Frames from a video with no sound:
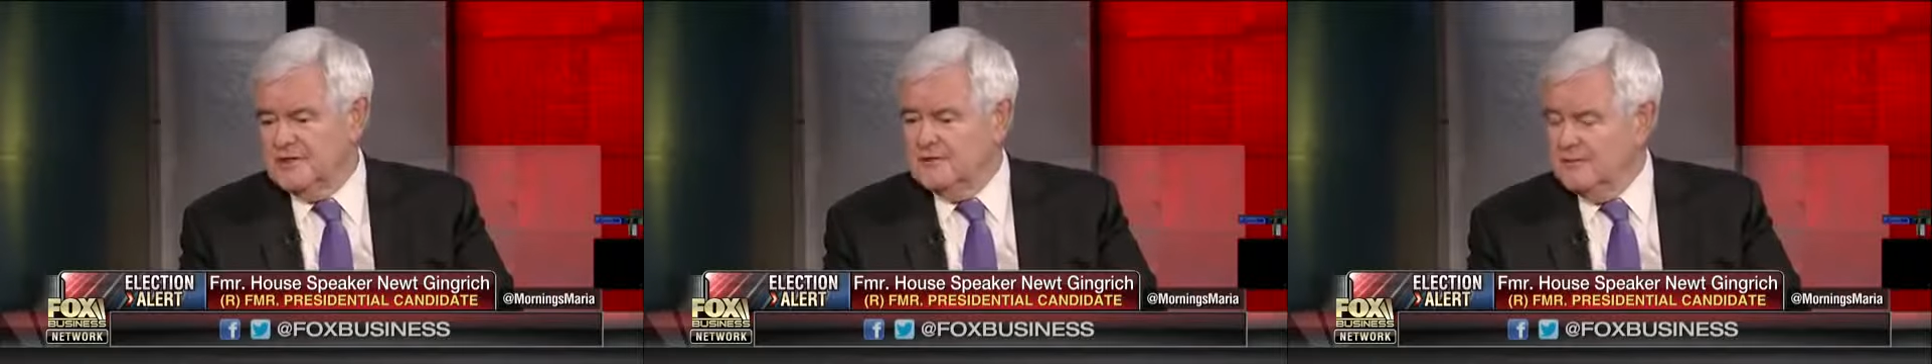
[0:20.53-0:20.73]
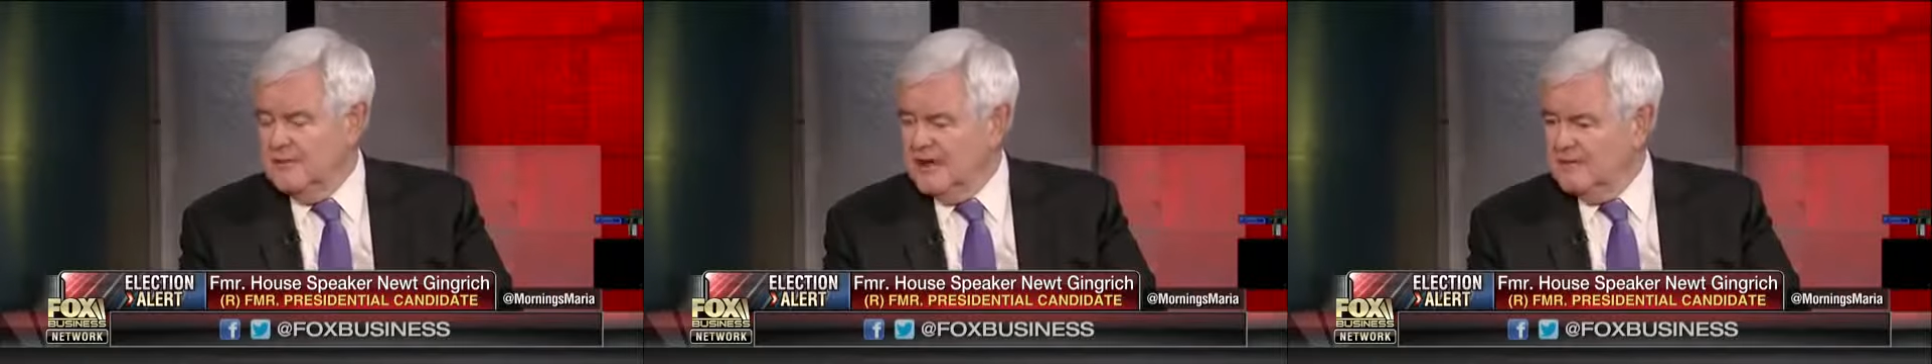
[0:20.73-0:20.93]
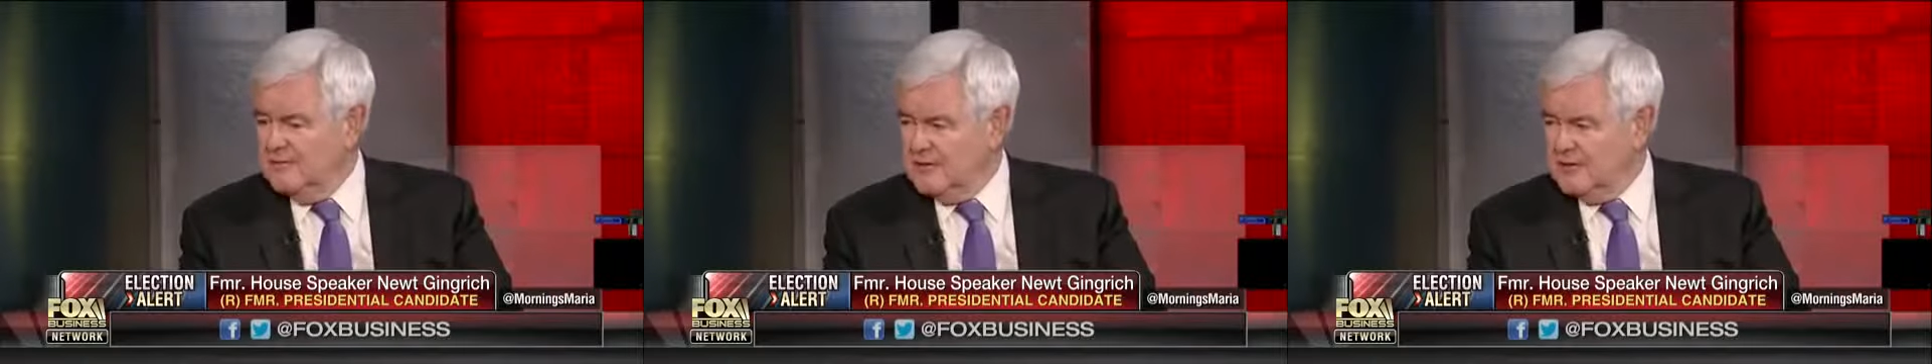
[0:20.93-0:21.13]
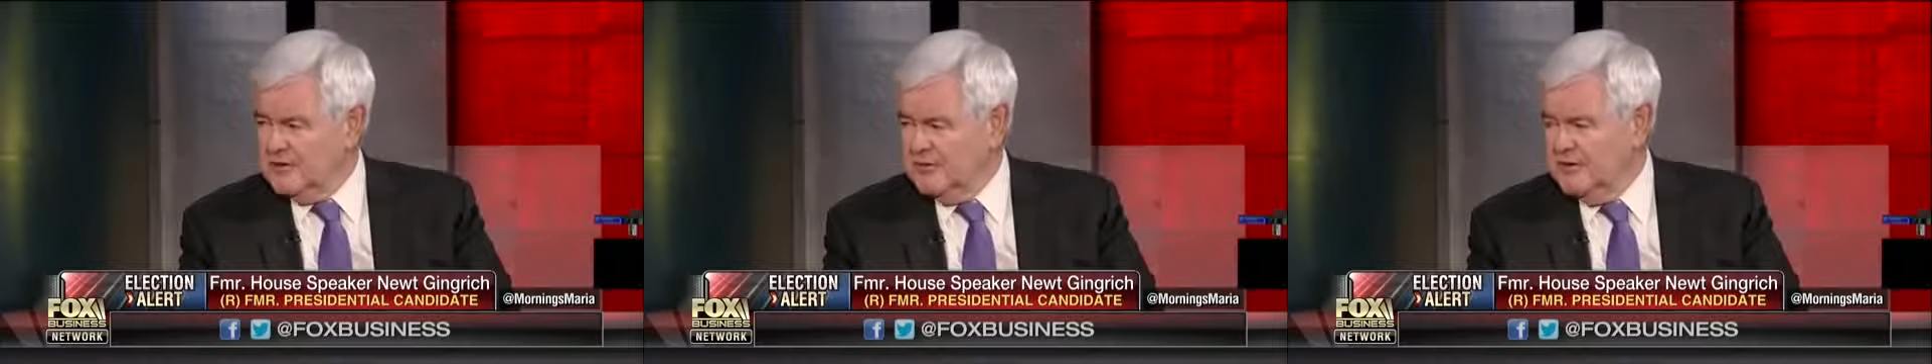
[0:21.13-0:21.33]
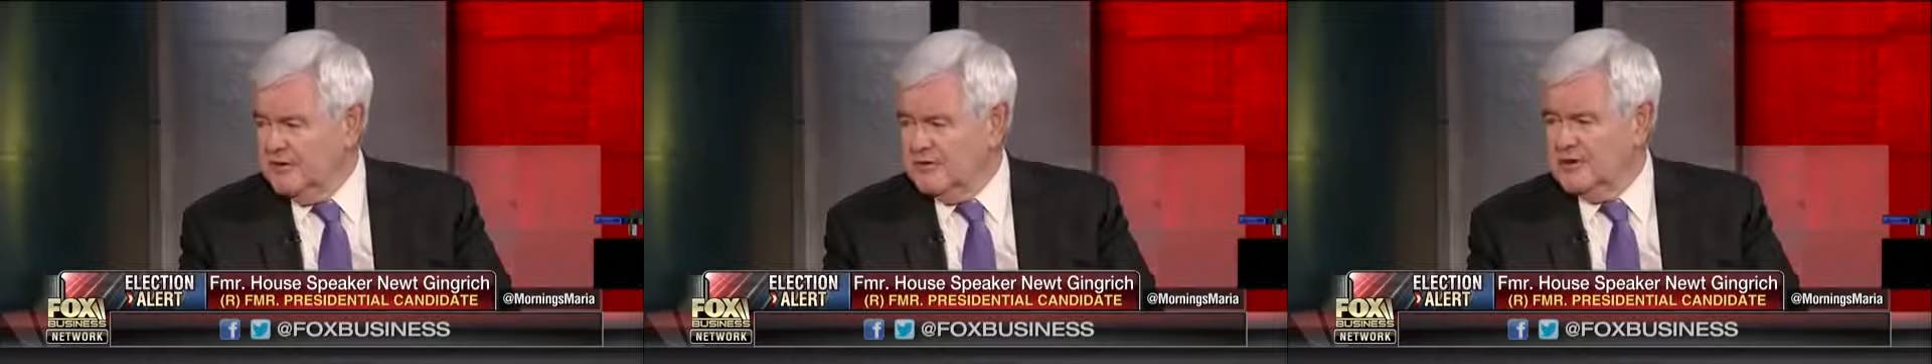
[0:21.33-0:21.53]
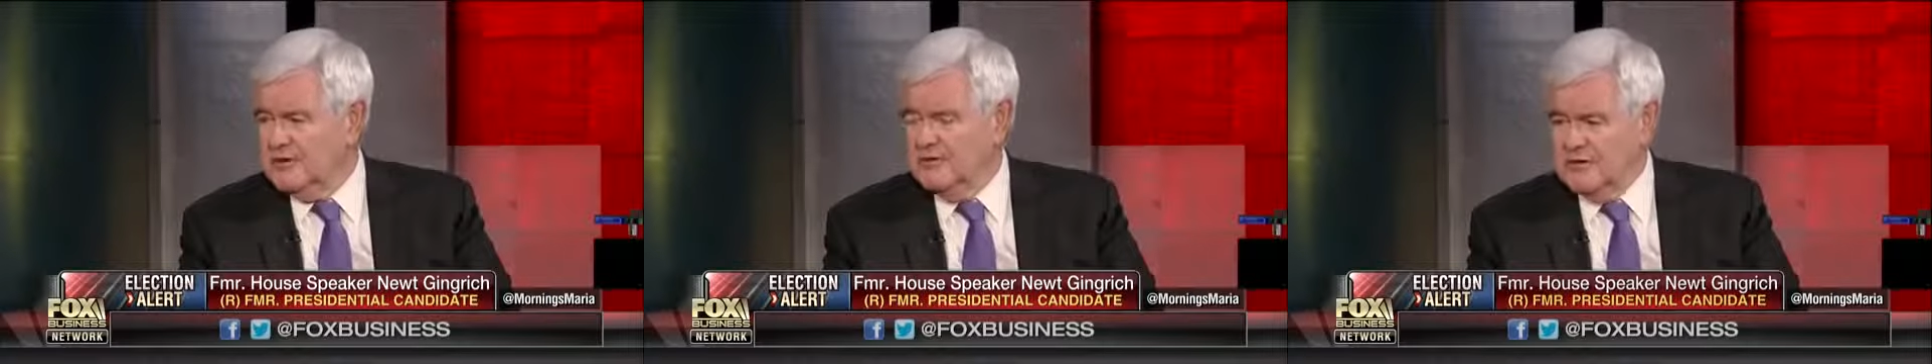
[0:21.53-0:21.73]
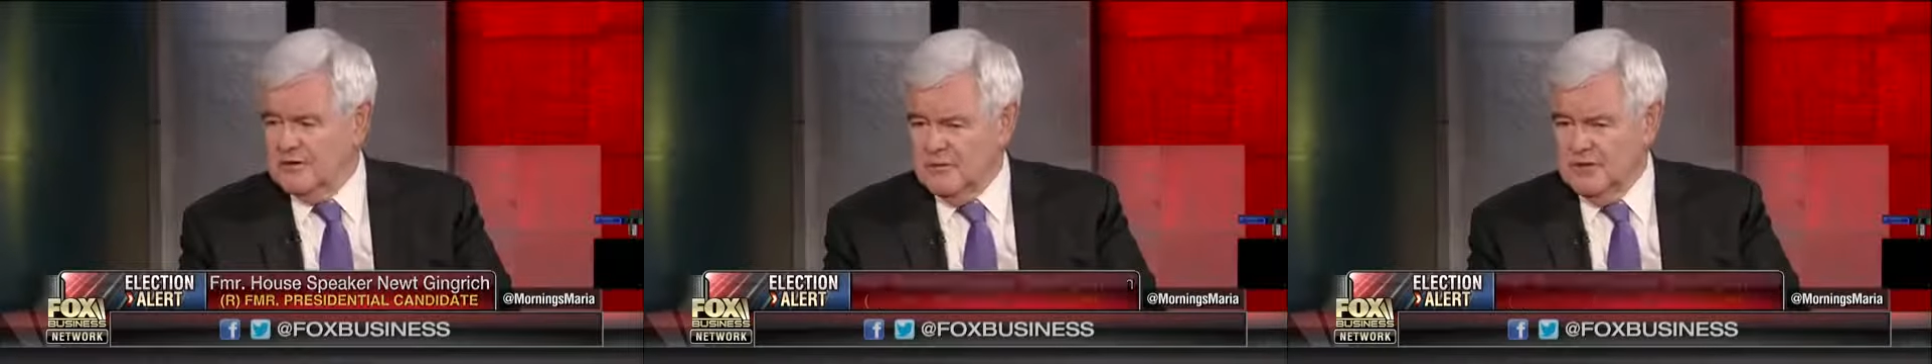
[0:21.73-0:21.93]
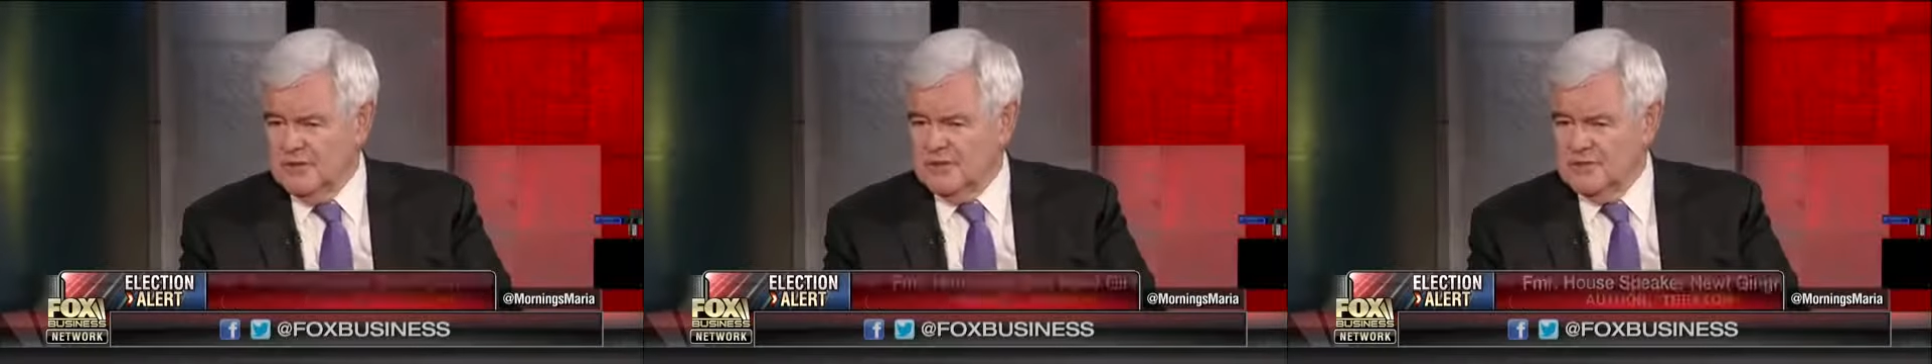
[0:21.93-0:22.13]
may have been crude if you're
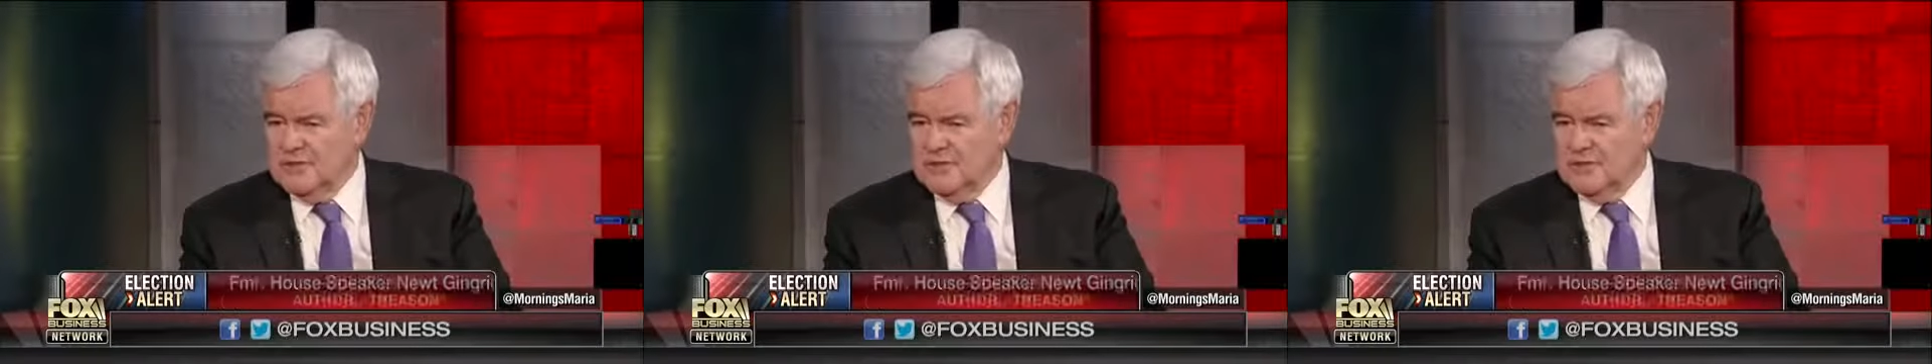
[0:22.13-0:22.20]
willing to